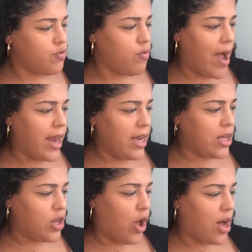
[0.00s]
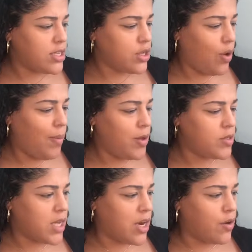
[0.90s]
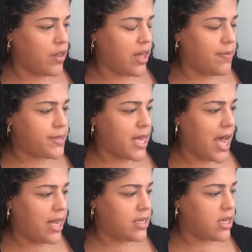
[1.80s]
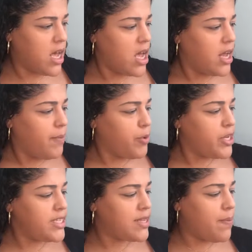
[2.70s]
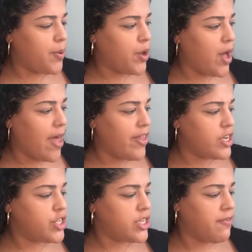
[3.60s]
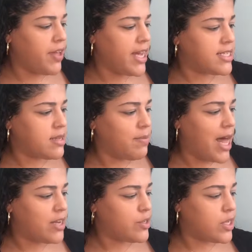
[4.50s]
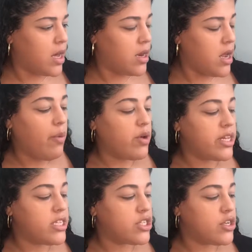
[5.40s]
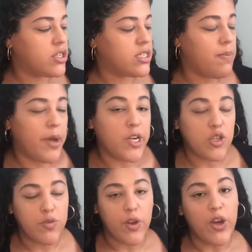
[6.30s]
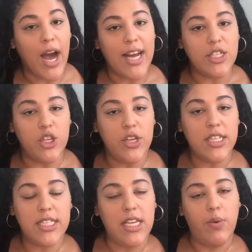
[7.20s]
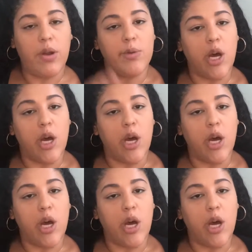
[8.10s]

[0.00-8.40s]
red gloss almost on her lips, and pretty simple, and then she definitely has some lashes on. I will insert some pictures for you guys so you can see what I'm